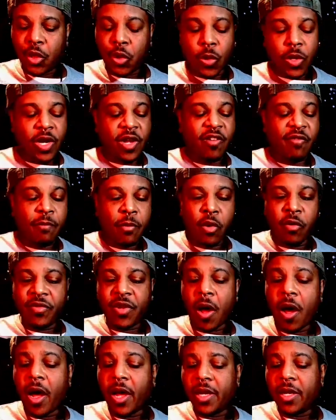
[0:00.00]
You could have
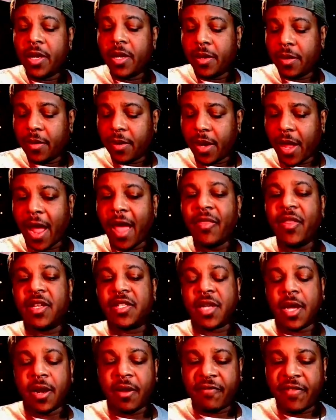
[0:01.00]
moved on, and
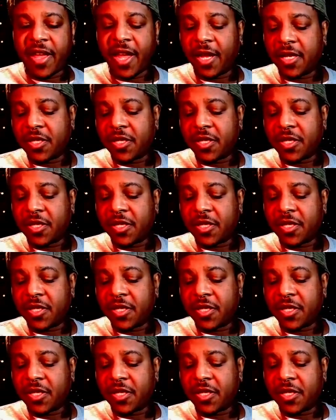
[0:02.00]
this could have